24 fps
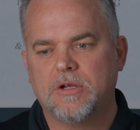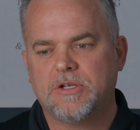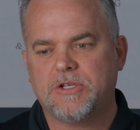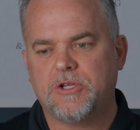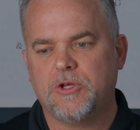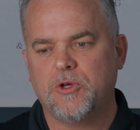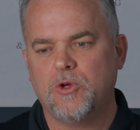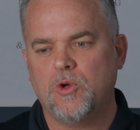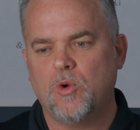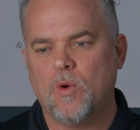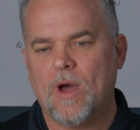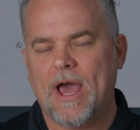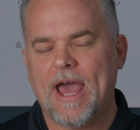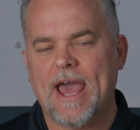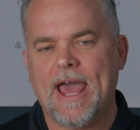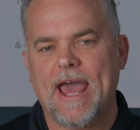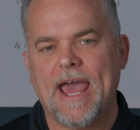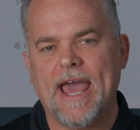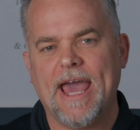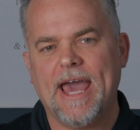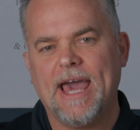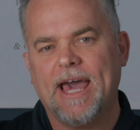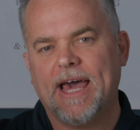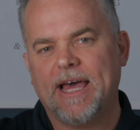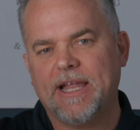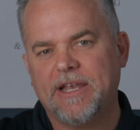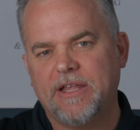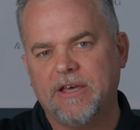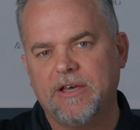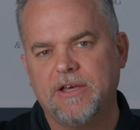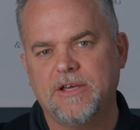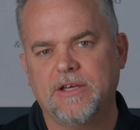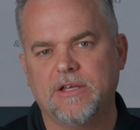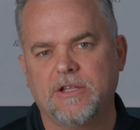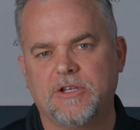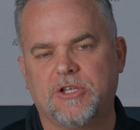to
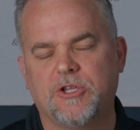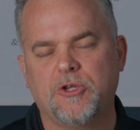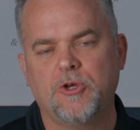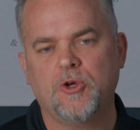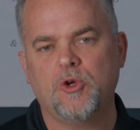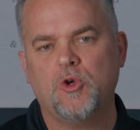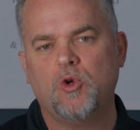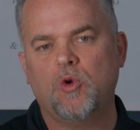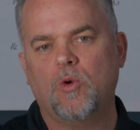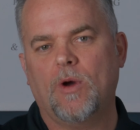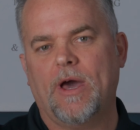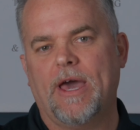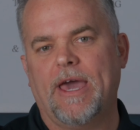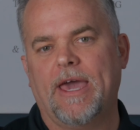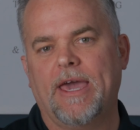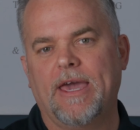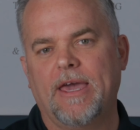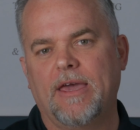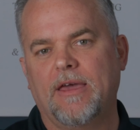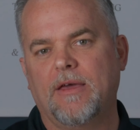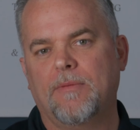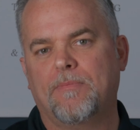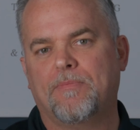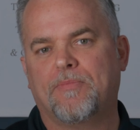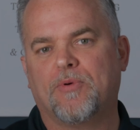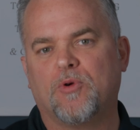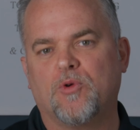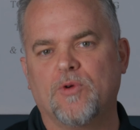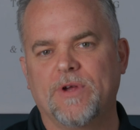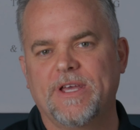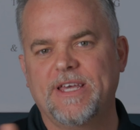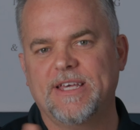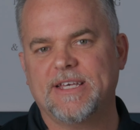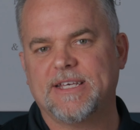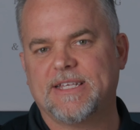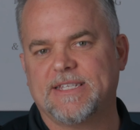add to a
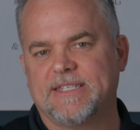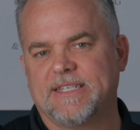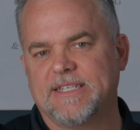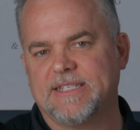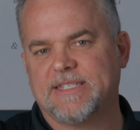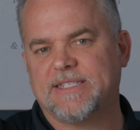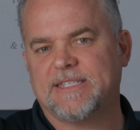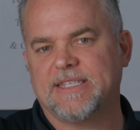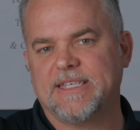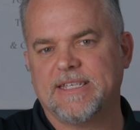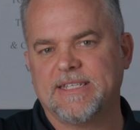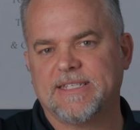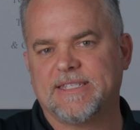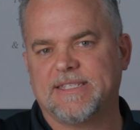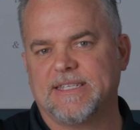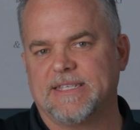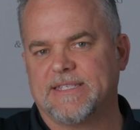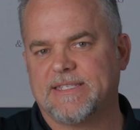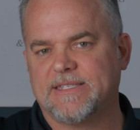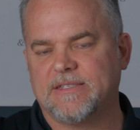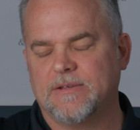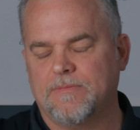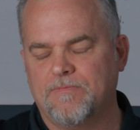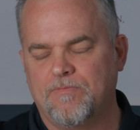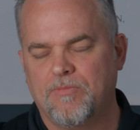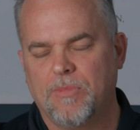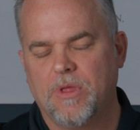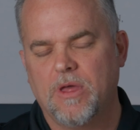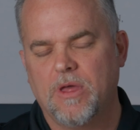pre-existing system.